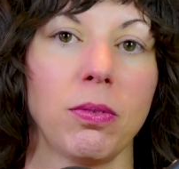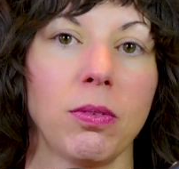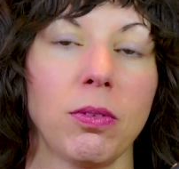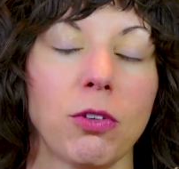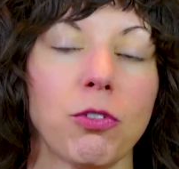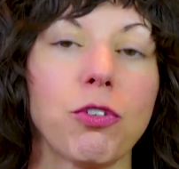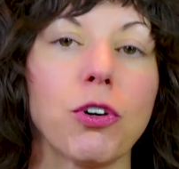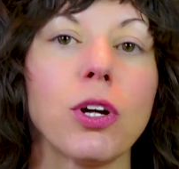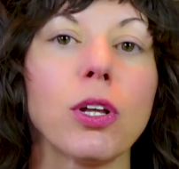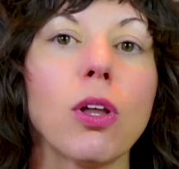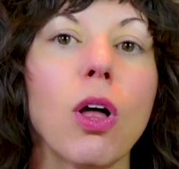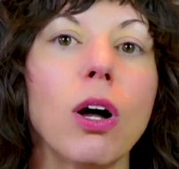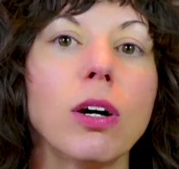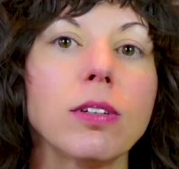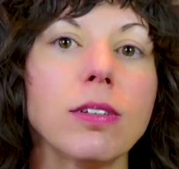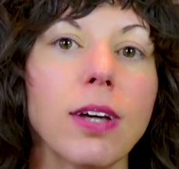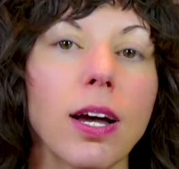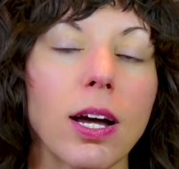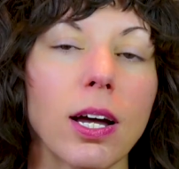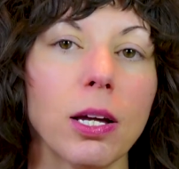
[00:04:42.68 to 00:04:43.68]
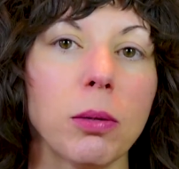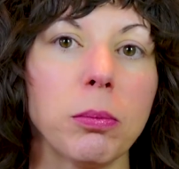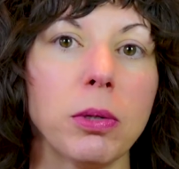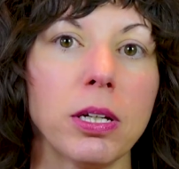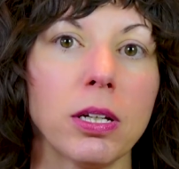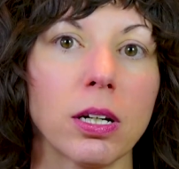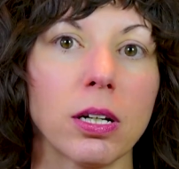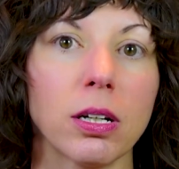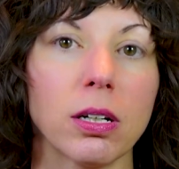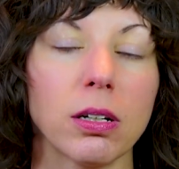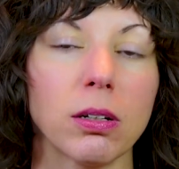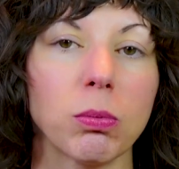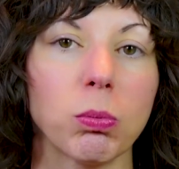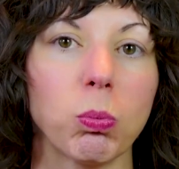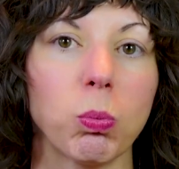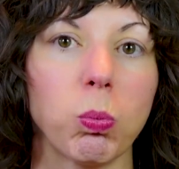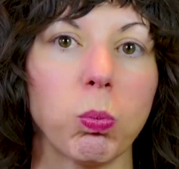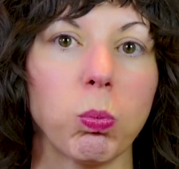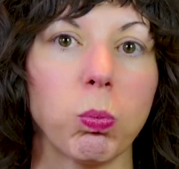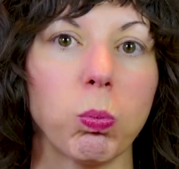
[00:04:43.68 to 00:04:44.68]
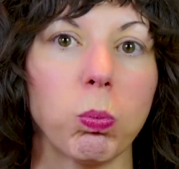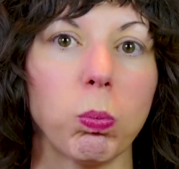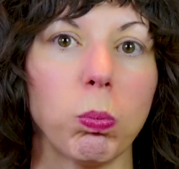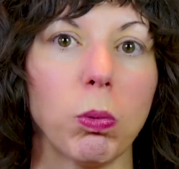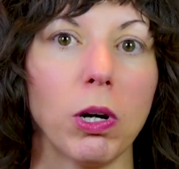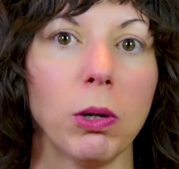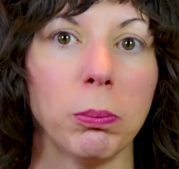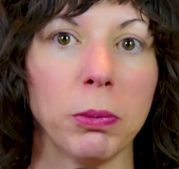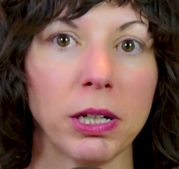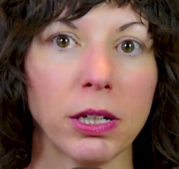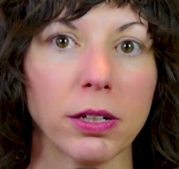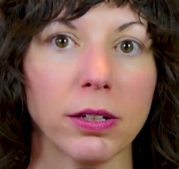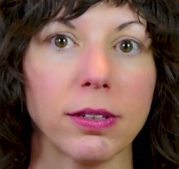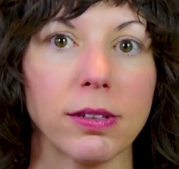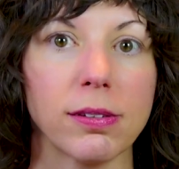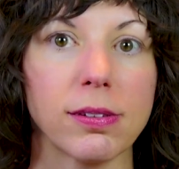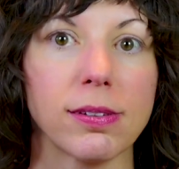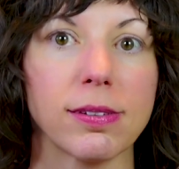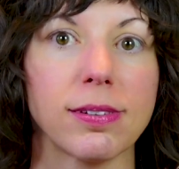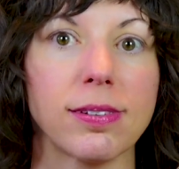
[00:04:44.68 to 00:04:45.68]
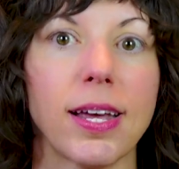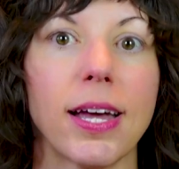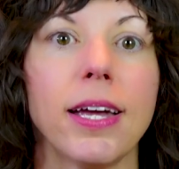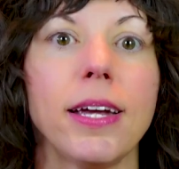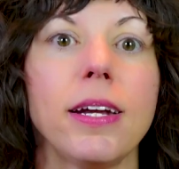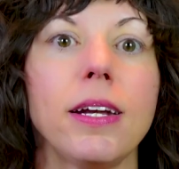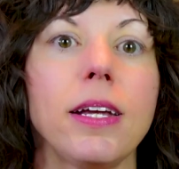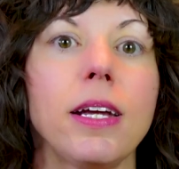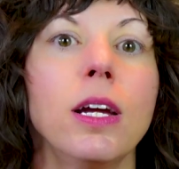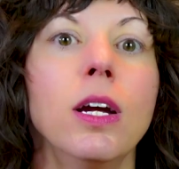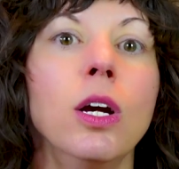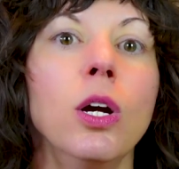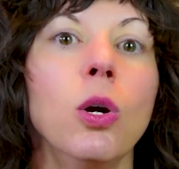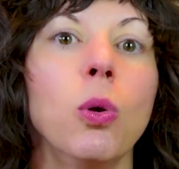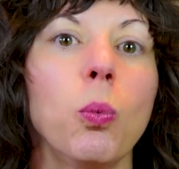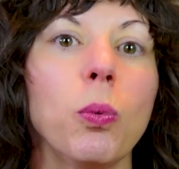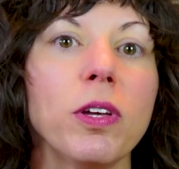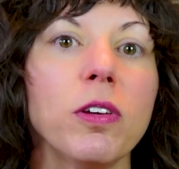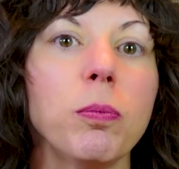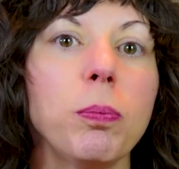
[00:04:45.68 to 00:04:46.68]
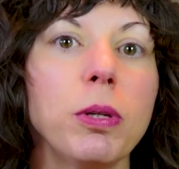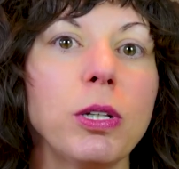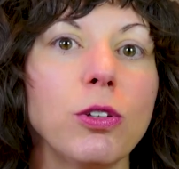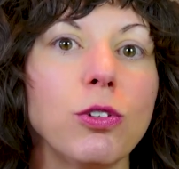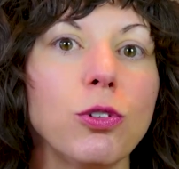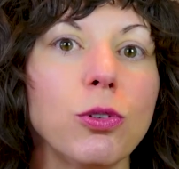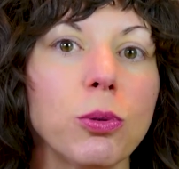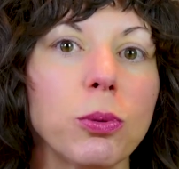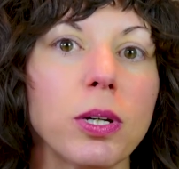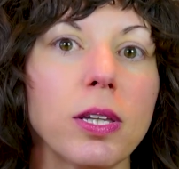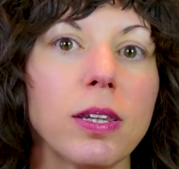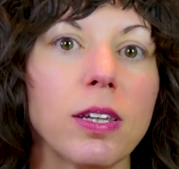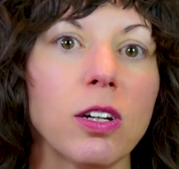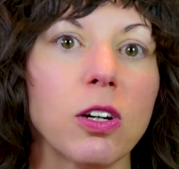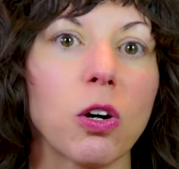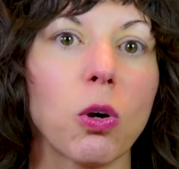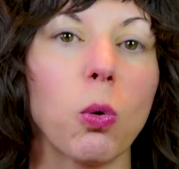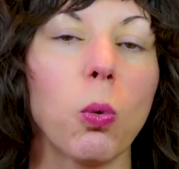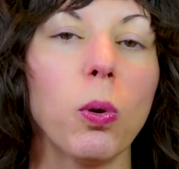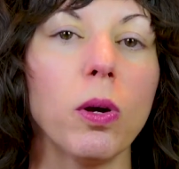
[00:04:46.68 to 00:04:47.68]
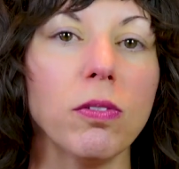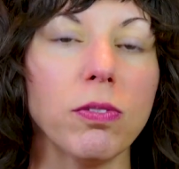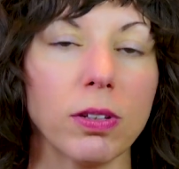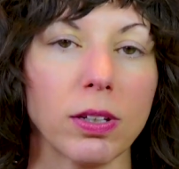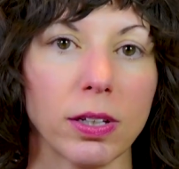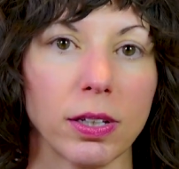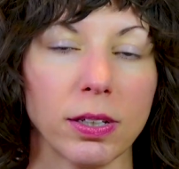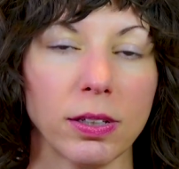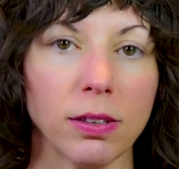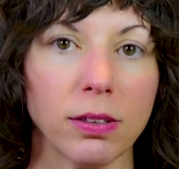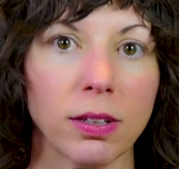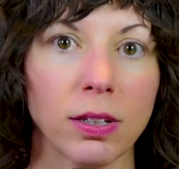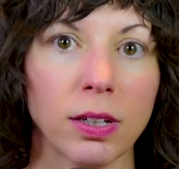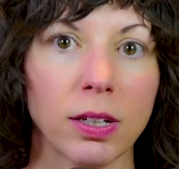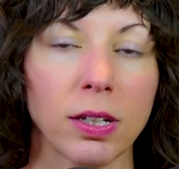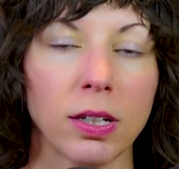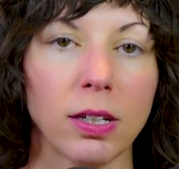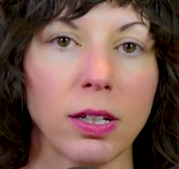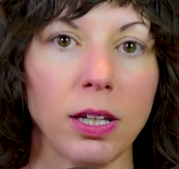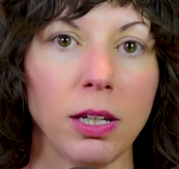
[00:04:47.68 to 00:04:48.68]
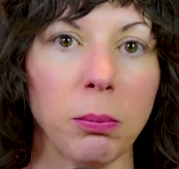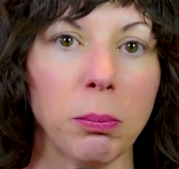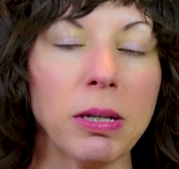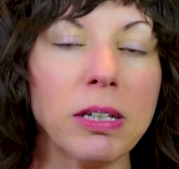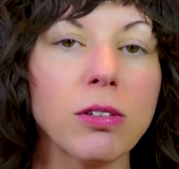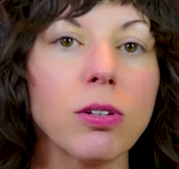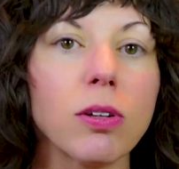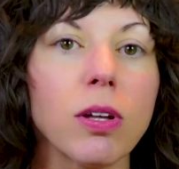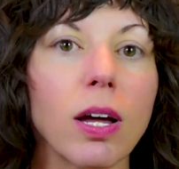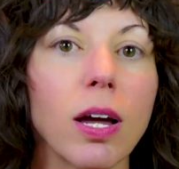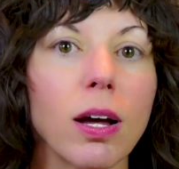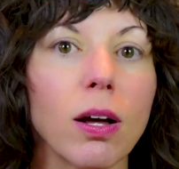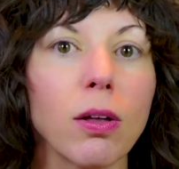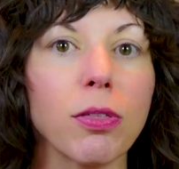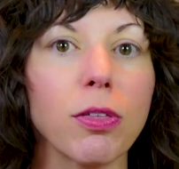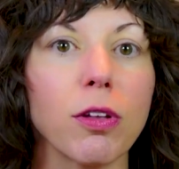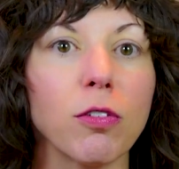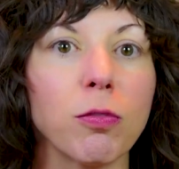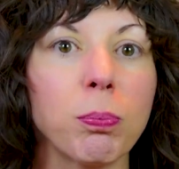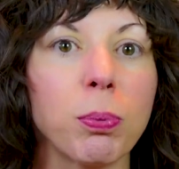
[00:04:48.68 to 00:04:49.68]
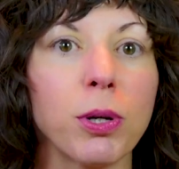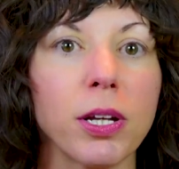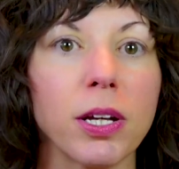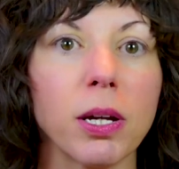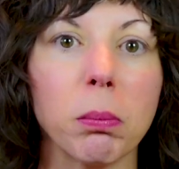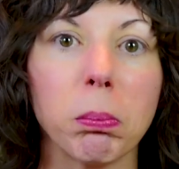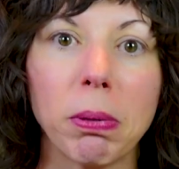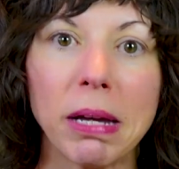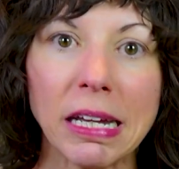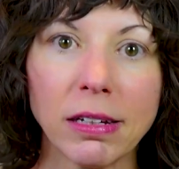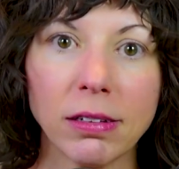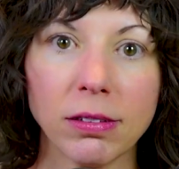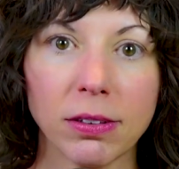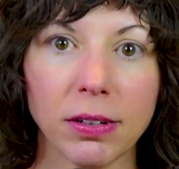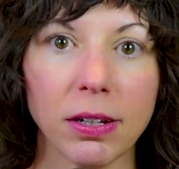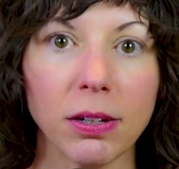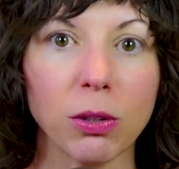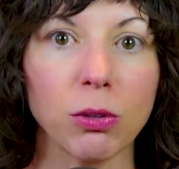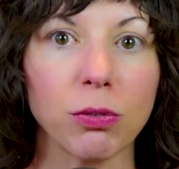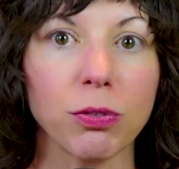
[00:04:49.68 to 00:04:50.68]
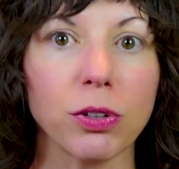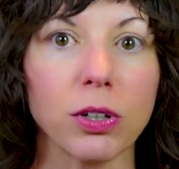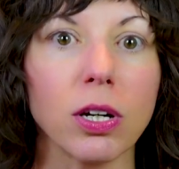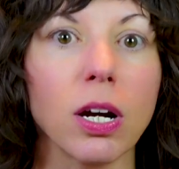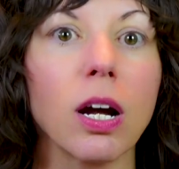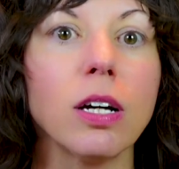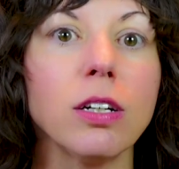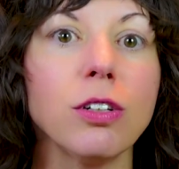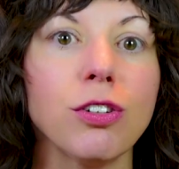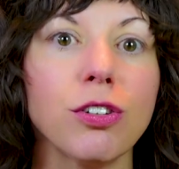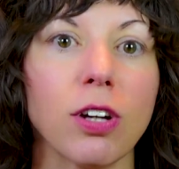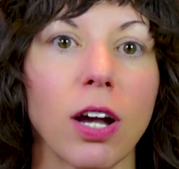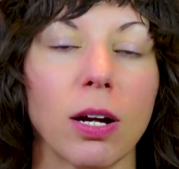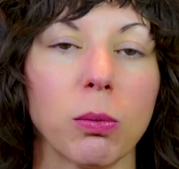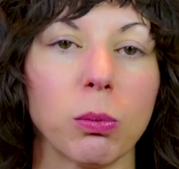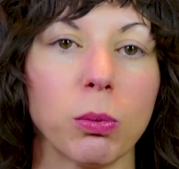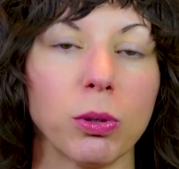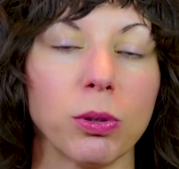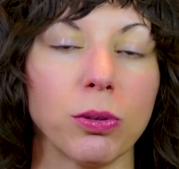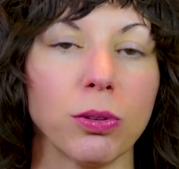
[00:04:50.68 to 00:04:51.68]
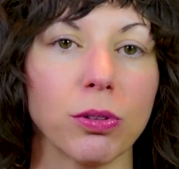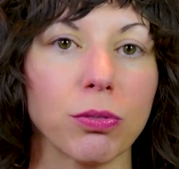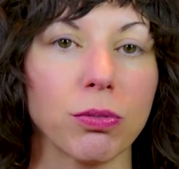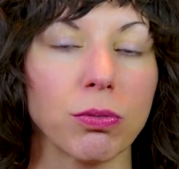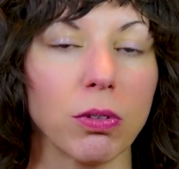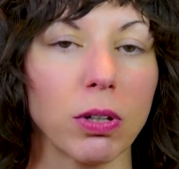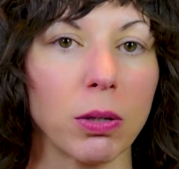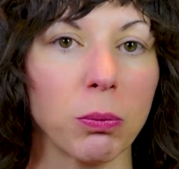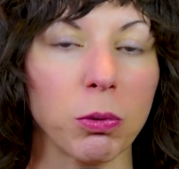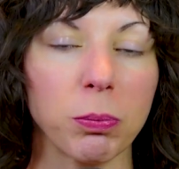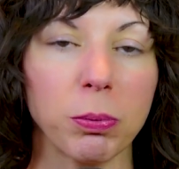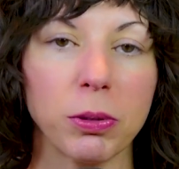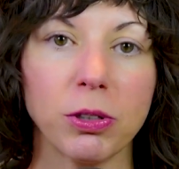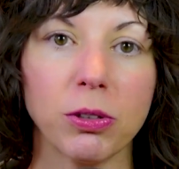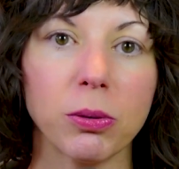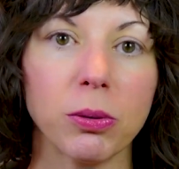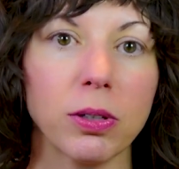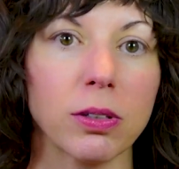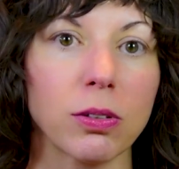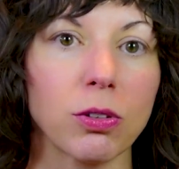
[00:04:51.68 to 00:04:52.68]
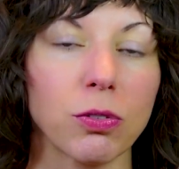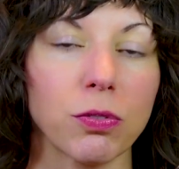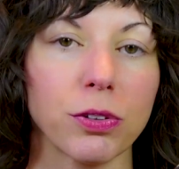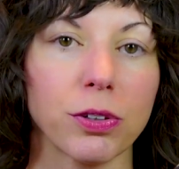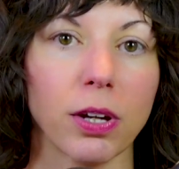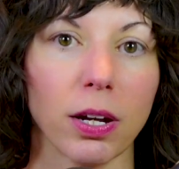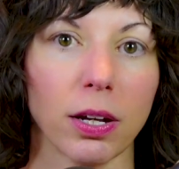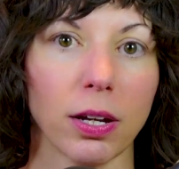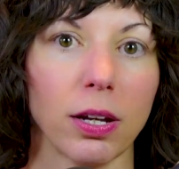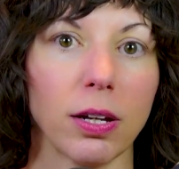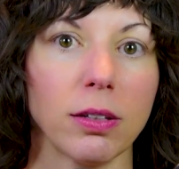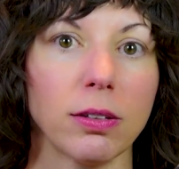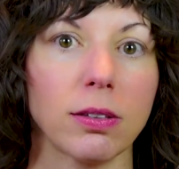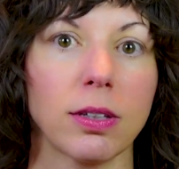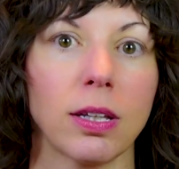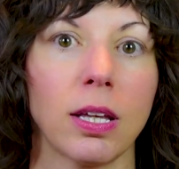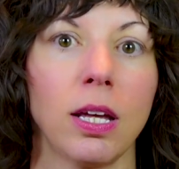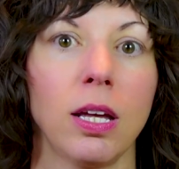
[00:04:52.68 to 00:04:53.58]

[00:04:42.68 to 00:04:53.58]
For a long time in our American society, we have been doing the equivalent in mental health of putting a Band-Aid over a gunshot wound. And we've been doing this for decades.